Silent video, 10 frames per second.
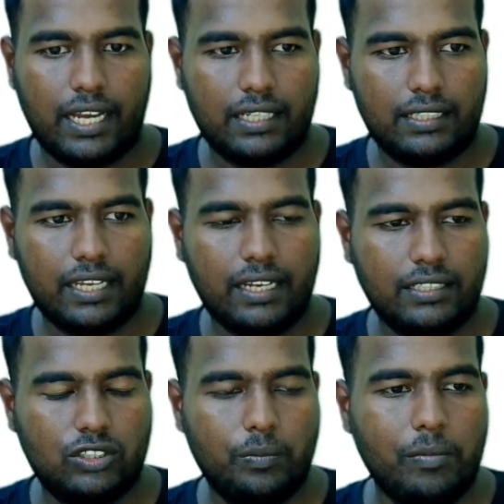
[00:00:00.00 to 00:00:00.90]
there it
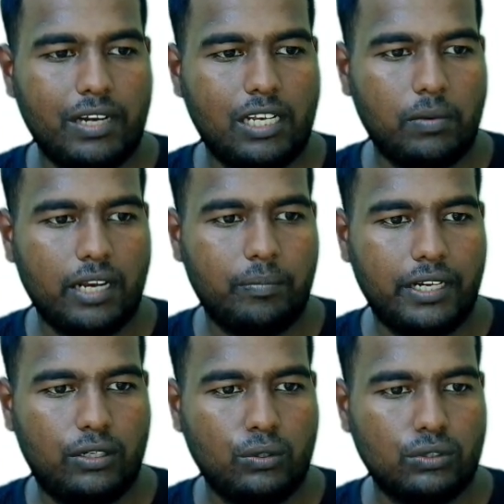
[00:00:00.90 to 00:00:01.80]
should be multiplied by
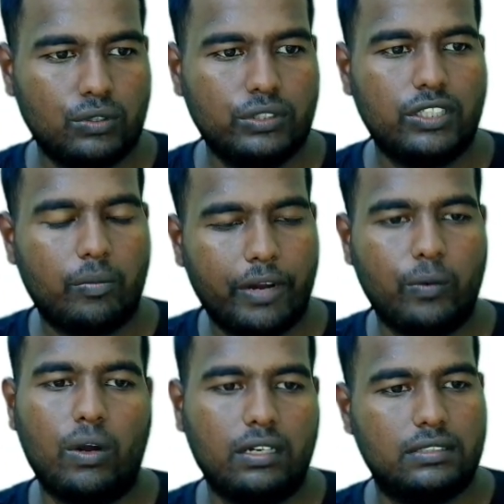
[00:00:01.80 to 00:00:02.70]
2. So
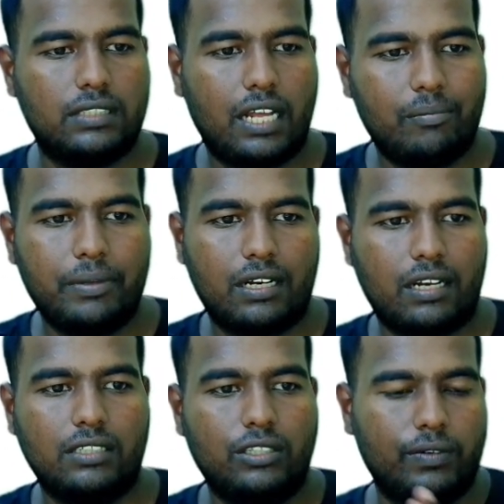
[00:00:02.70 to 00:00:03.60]
0.1 ampere
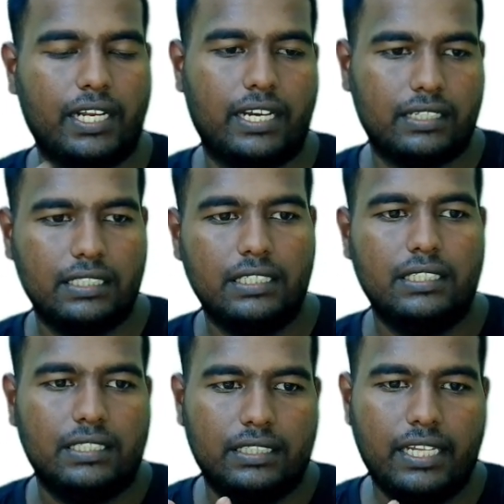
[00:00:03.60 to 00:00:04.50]
current you will get.
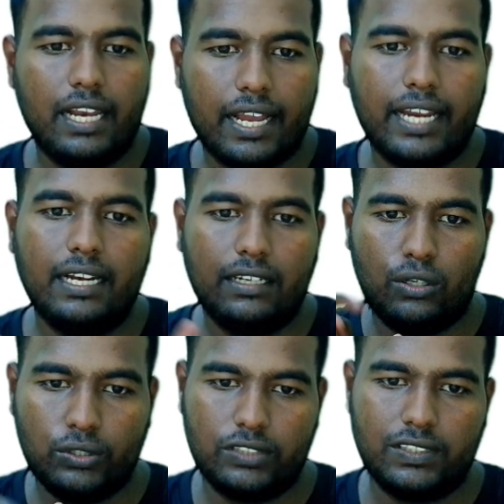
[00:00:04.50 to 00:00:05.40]
Then again
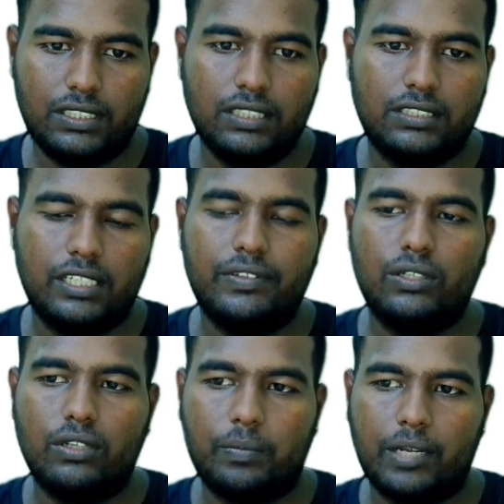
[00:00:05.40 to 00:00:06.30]
2000 turns given to
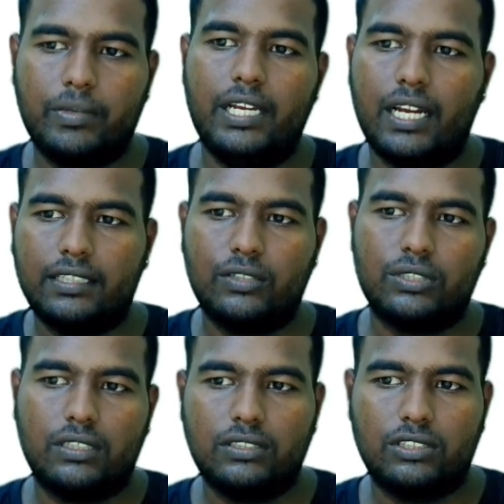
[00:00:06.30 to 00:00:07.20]
the primary and
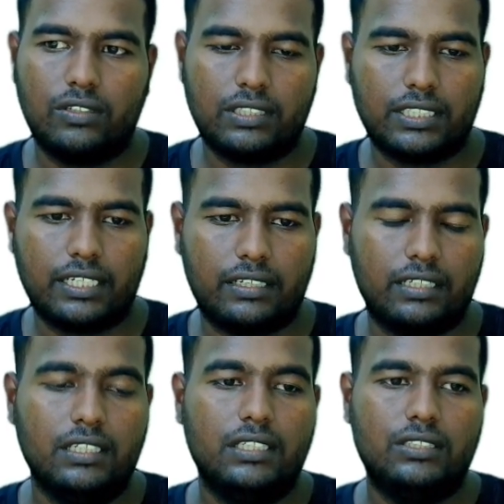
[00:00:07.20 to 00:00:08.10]
1000 turns into the secondary.
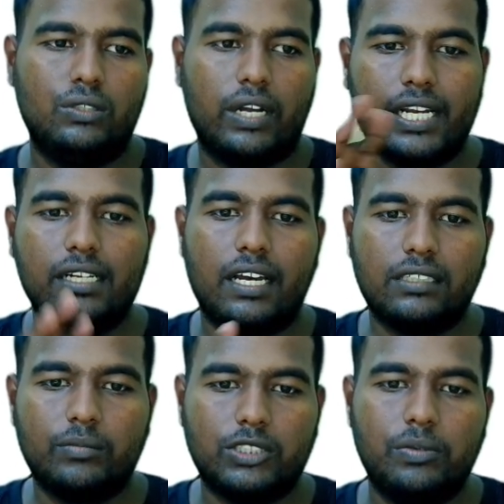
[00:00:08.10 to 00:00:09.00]
So again current
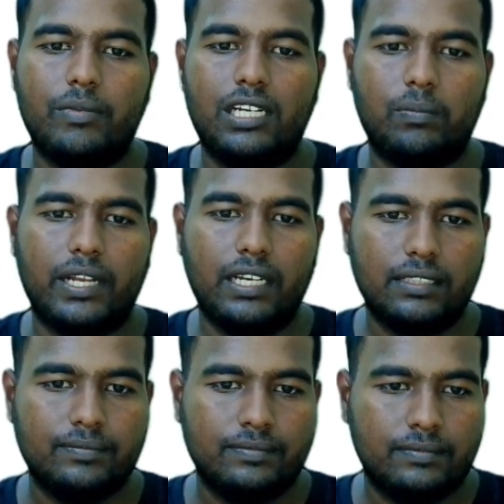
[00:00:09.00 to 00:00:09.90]
must be multiplied
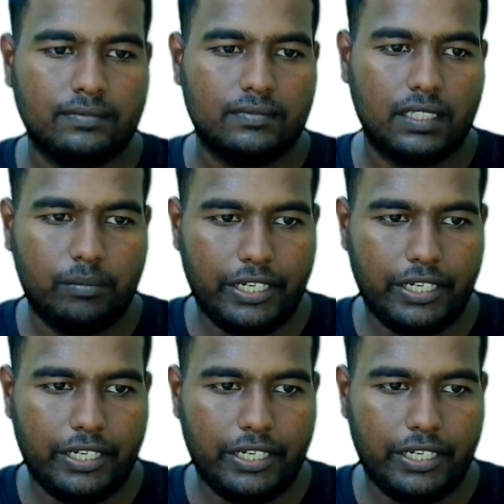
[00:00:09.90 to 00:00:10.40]
by